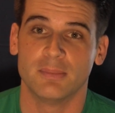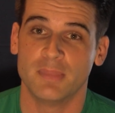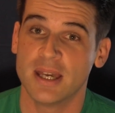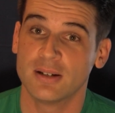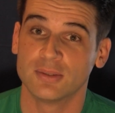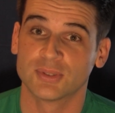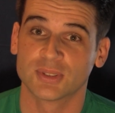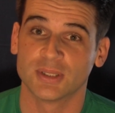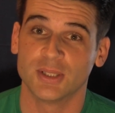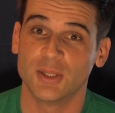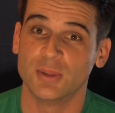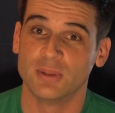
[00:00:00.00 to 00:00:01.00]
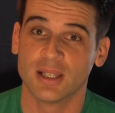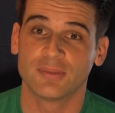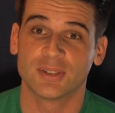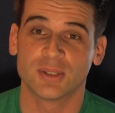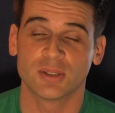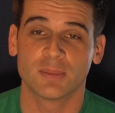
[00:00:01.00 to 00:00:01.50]
males who
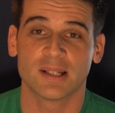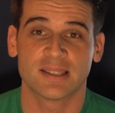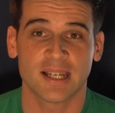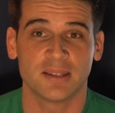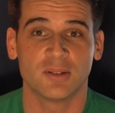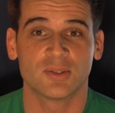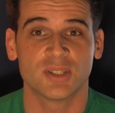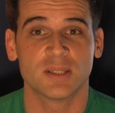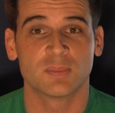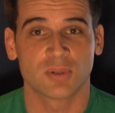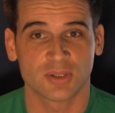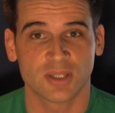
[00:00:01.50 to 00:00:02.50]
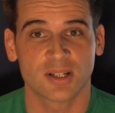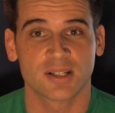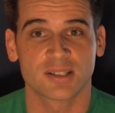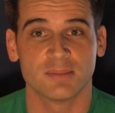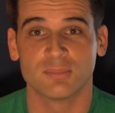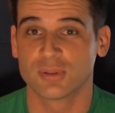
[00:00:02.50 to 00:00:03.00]
love to talk about technologies,
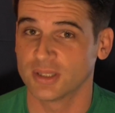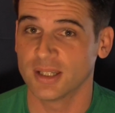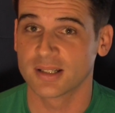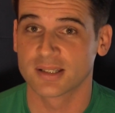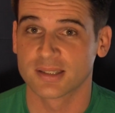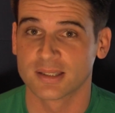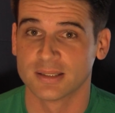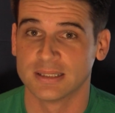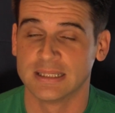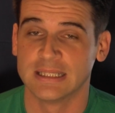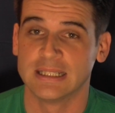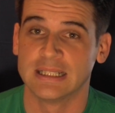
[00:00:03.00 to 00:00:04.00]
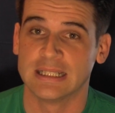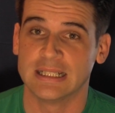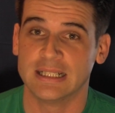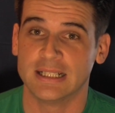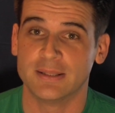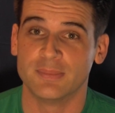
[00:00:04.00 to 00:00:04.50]
products, and products.
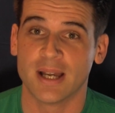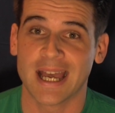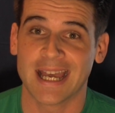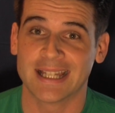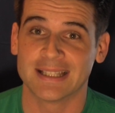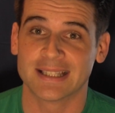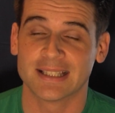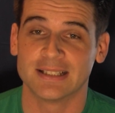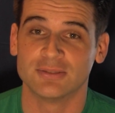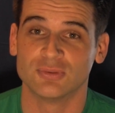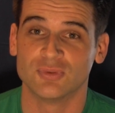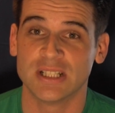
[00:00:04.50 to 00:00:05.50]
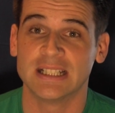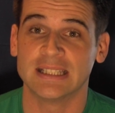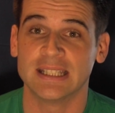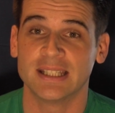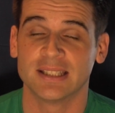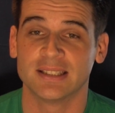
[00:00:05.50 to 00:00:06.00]
Um, and
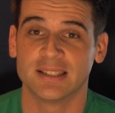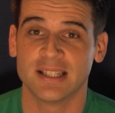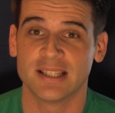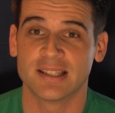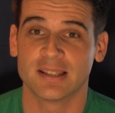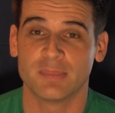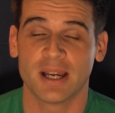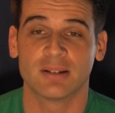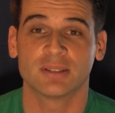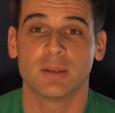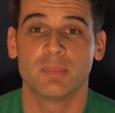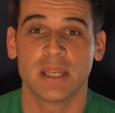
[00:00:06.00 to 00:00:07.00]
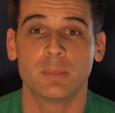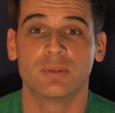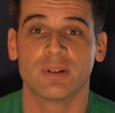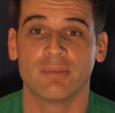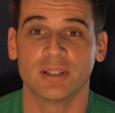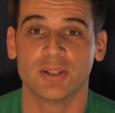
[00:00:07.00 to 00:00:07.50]
really, this is about a
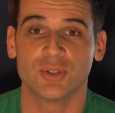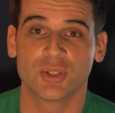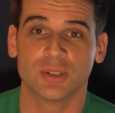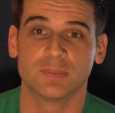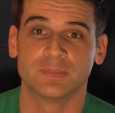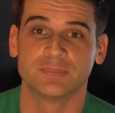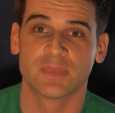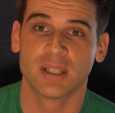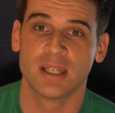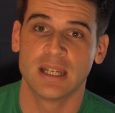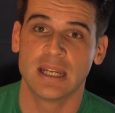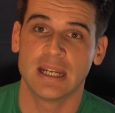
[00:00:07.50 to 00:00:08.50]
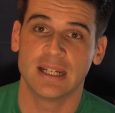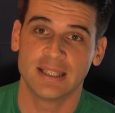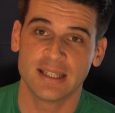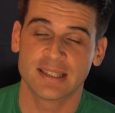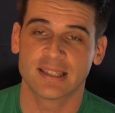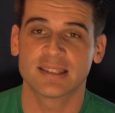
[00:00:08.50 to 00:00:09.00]
people revolution. It
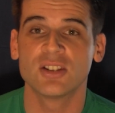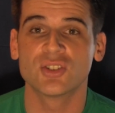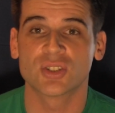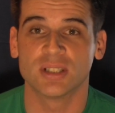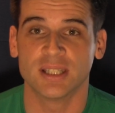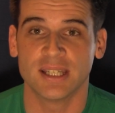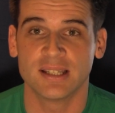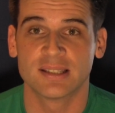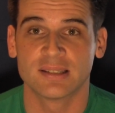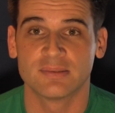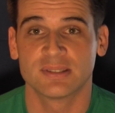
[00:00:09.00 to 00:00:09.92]
is essentially